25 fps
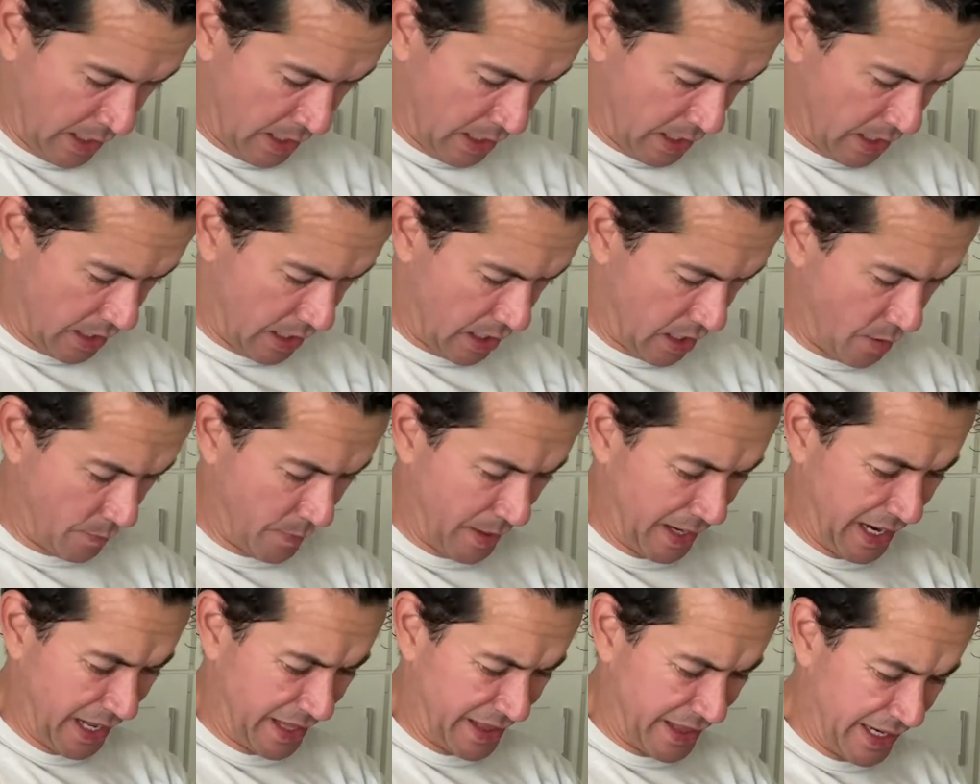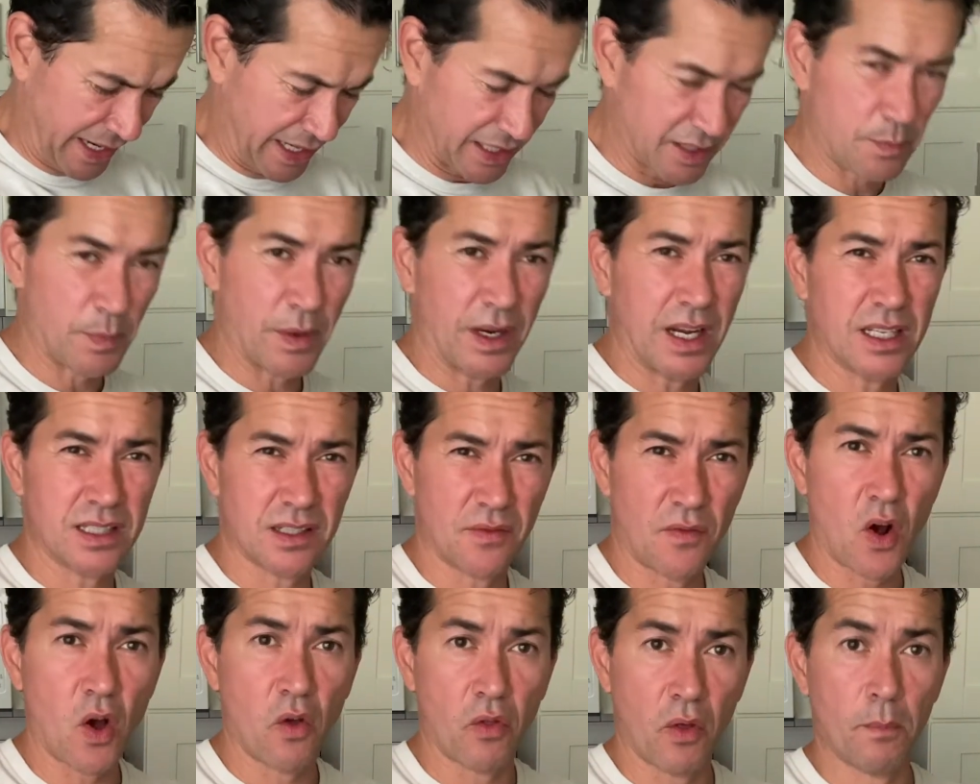And I think it's because of
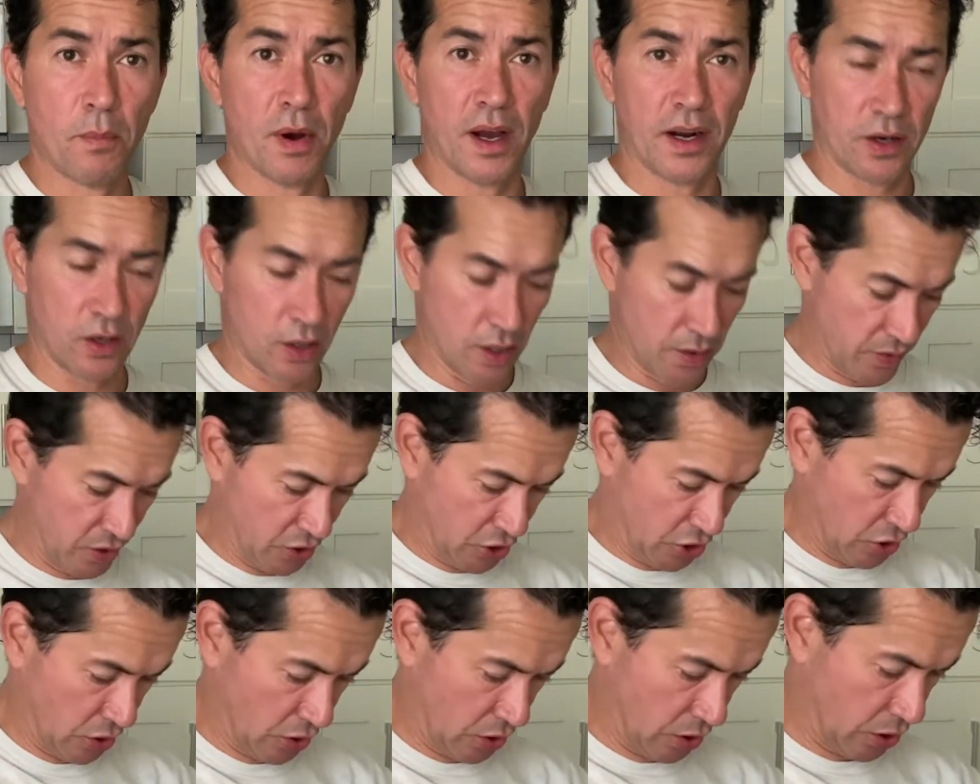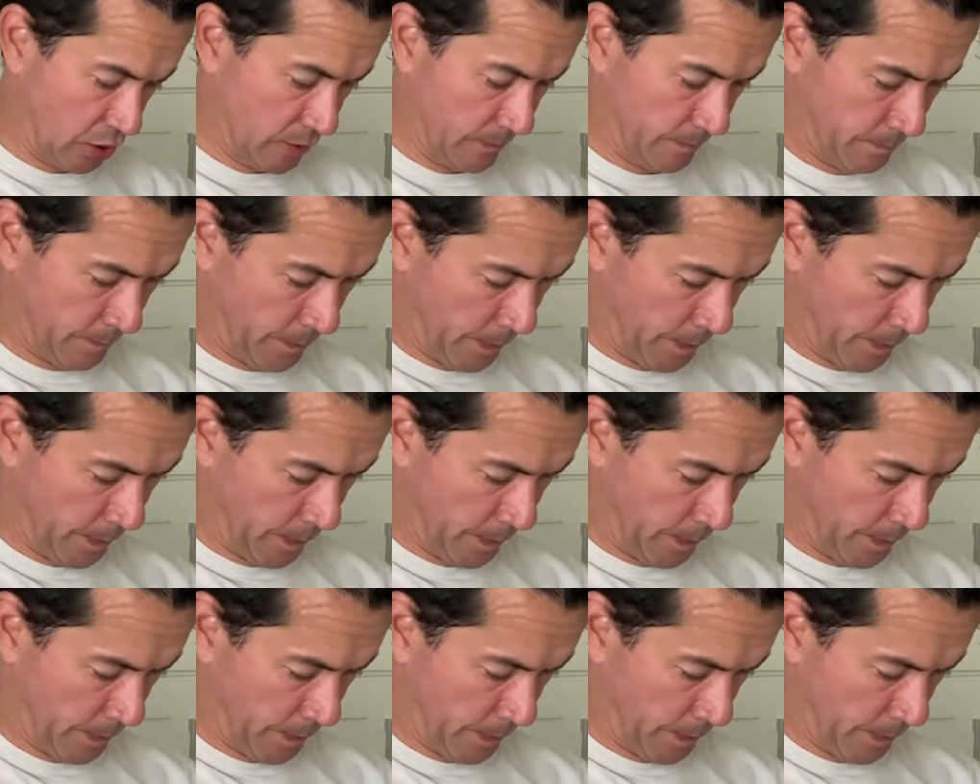all the butter and the sugar.